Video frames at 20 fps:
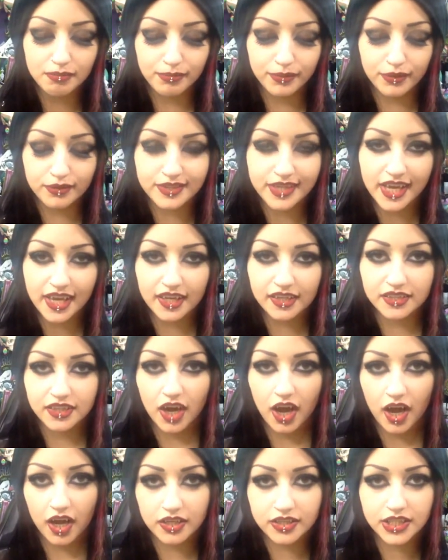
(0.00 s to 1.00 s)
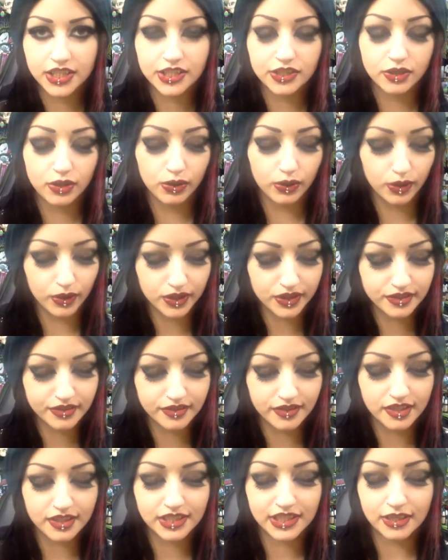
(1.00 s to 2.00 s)
music, dance,
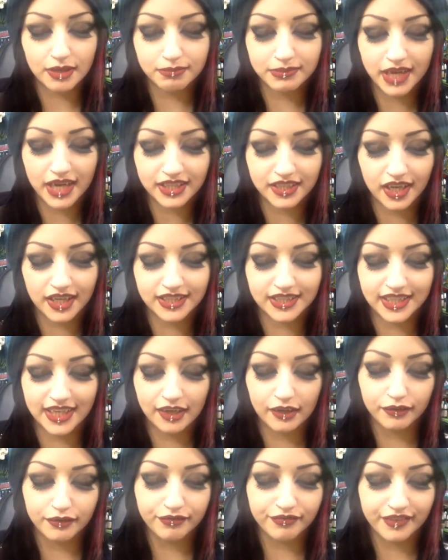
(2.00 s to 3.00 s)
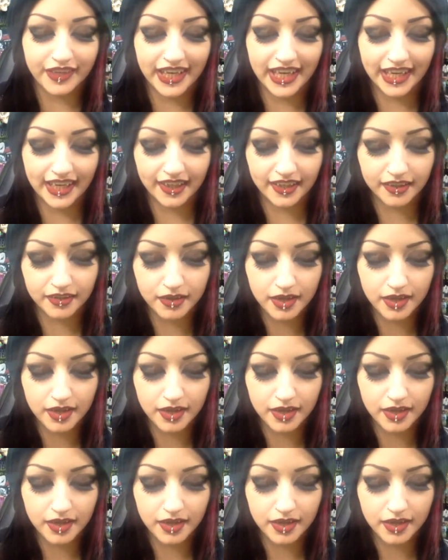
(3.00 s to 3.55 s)
cause, subject, idea, or feeling.